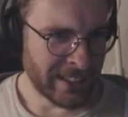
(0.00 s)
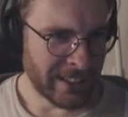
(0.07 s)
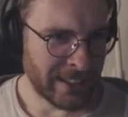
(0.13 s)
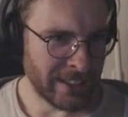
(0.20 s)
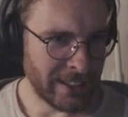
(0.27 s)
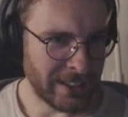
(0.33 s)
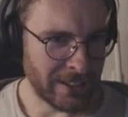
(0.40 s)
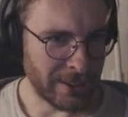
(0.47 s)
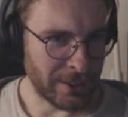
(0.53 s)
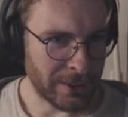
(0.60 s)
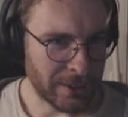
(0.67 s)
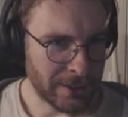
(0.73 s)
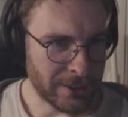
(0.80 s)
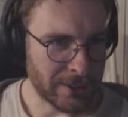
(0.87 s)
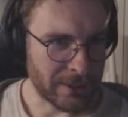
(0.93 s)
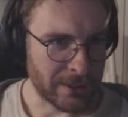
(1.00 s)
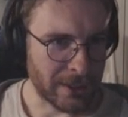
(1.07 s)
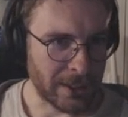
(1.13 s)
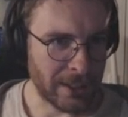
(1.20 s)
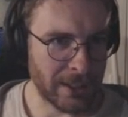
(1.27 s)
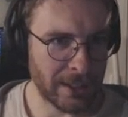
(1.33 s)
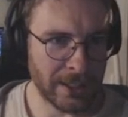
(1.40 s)
Hello,
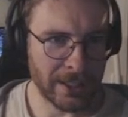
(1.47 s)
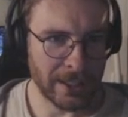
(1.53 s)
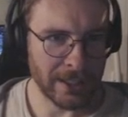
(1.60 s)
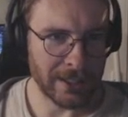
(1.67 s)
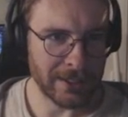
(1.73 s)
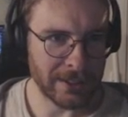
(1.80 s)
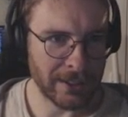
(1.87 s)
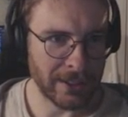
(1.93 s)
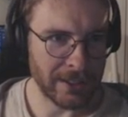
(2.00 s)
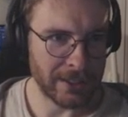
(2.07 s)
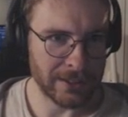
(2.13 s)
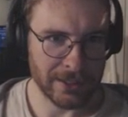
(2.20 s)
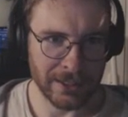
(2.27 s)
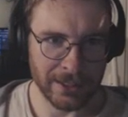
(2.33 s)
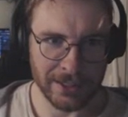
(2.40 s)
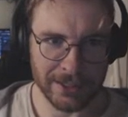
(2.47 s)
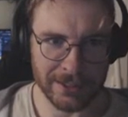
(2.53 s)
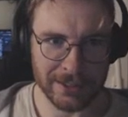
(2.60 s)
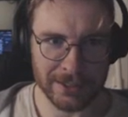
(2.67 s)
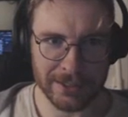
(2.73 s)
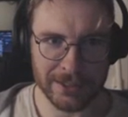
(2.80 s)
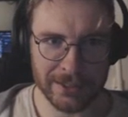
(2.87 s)
hello, hello,
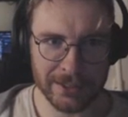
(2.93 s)
hello.